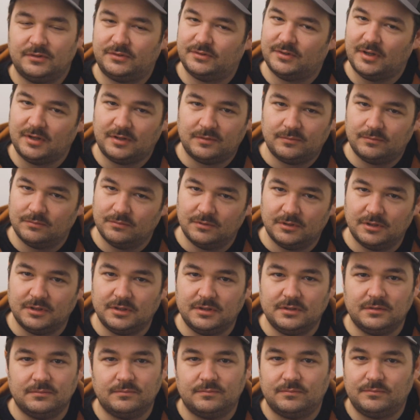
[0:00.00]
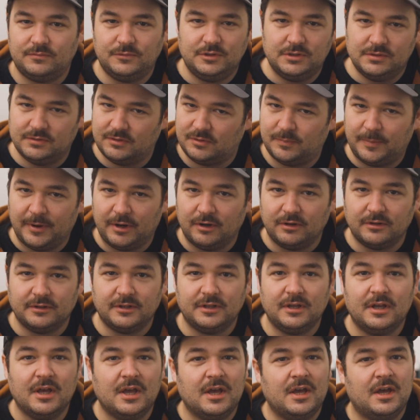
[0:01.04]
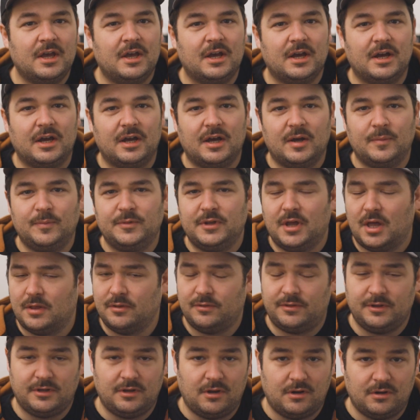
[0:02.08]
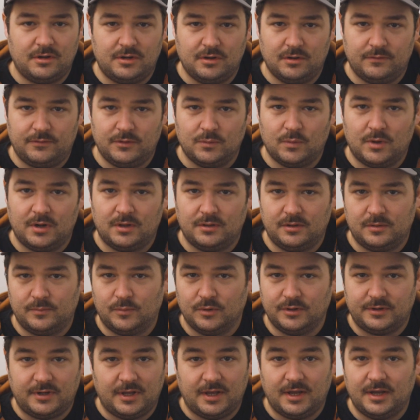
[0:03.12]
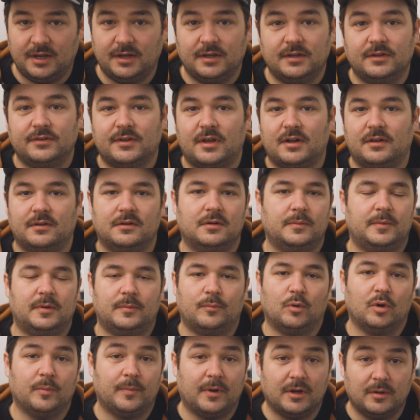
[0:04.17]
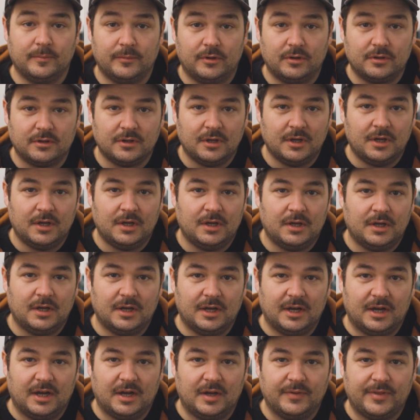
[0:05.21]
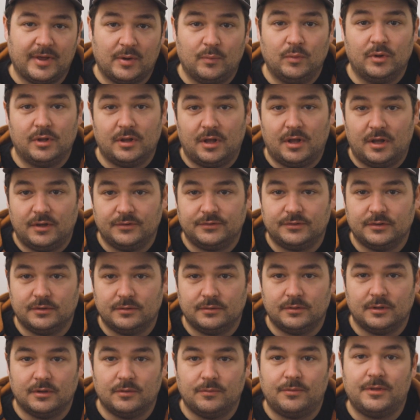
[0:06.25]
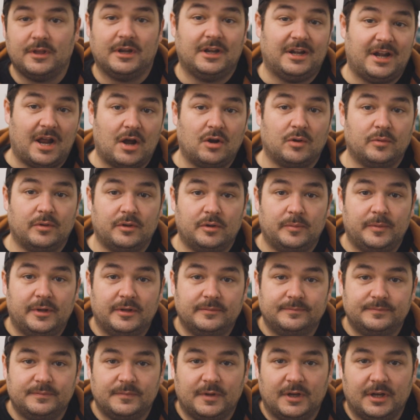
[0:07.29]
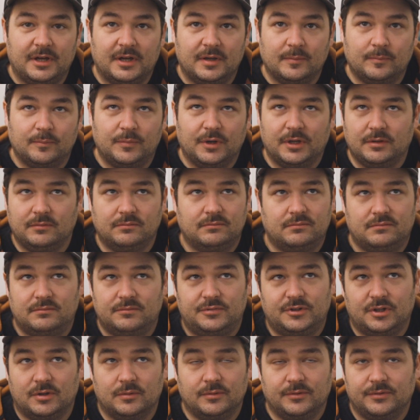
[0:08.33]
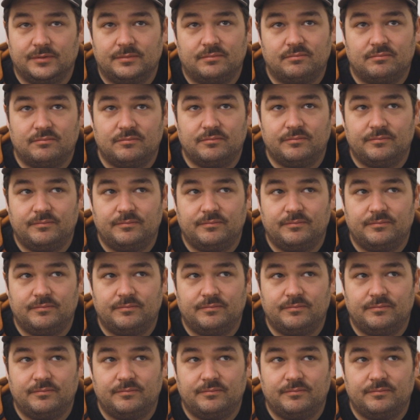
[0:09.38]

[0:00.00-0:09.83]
just like really use it sparingly. The other thing you can do if you want a little more tang is add a little bit more buttermilk. That will also, though, thin it out a little bit, but so is